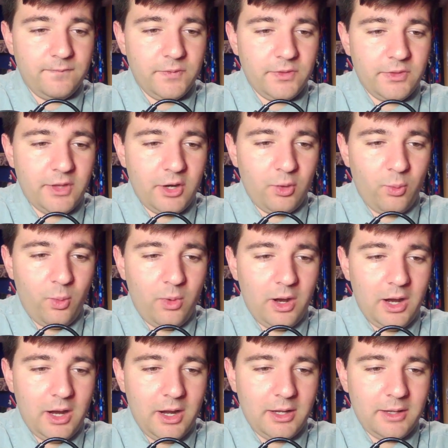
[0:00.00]
their
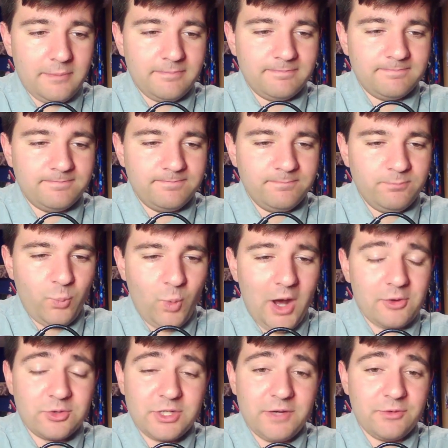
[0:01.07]
um, wide
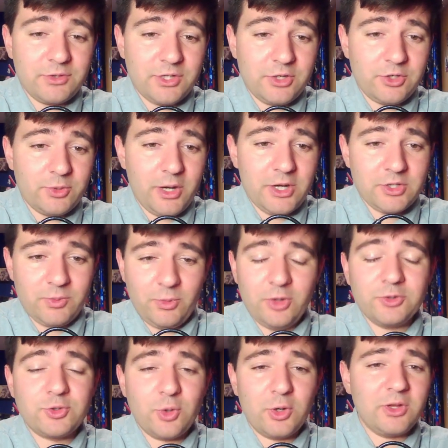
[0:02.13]
receiver situation. Well,
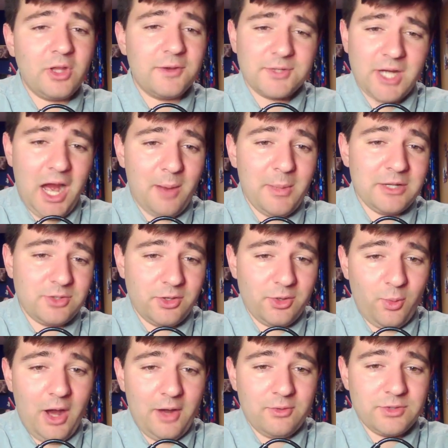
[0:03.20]
Jordan Love's comments on the
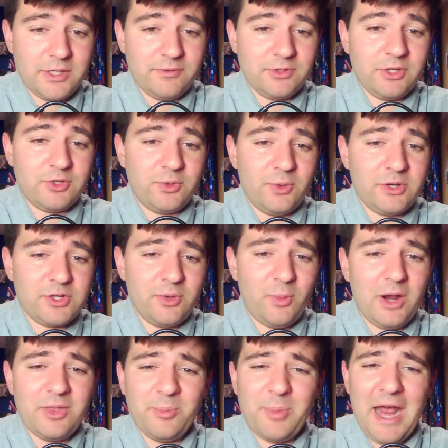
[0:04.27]
wide receiver situation and
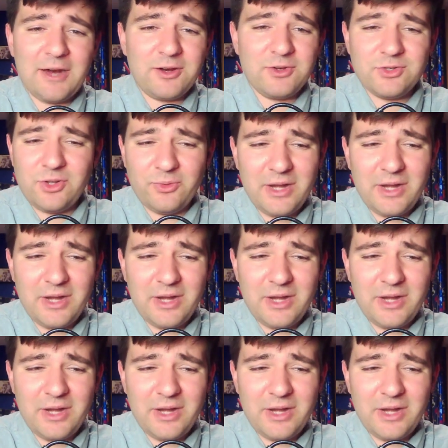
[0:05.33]
why the Packers don't